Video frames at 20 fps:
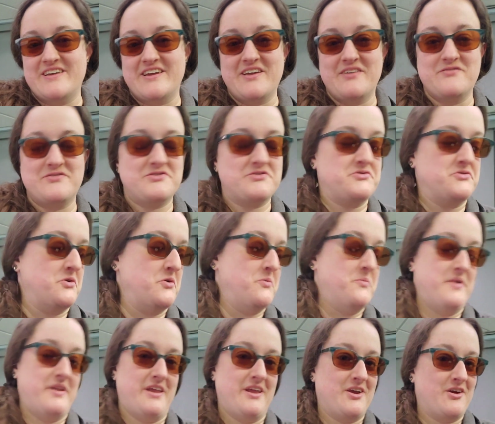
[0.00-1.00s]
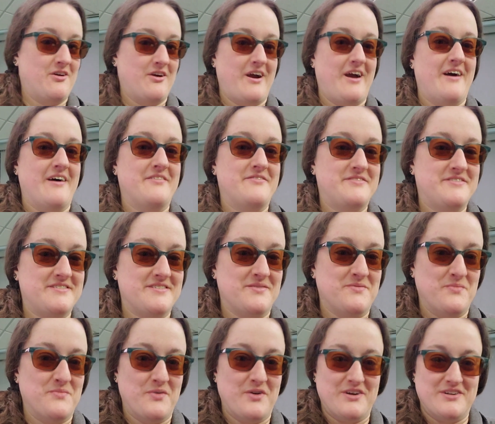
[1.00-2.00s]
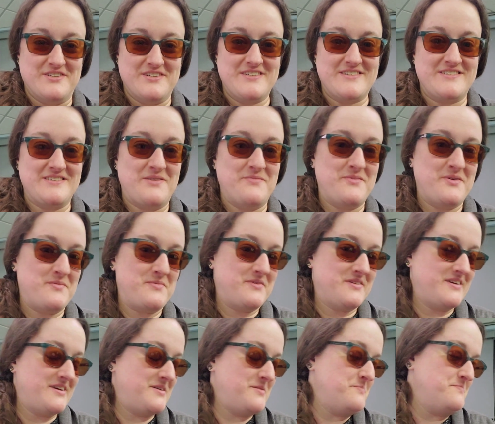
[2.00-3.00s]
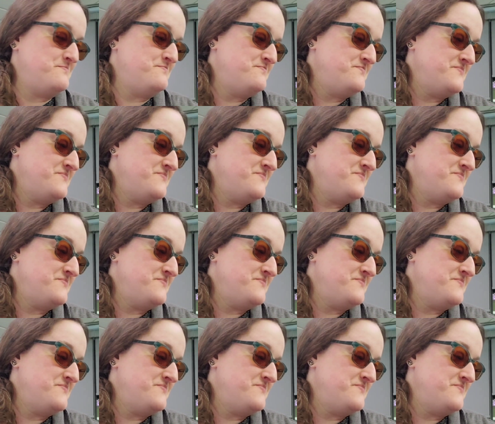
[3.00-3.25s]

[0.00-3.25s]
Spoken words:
I have so many crafts and projects on my plate.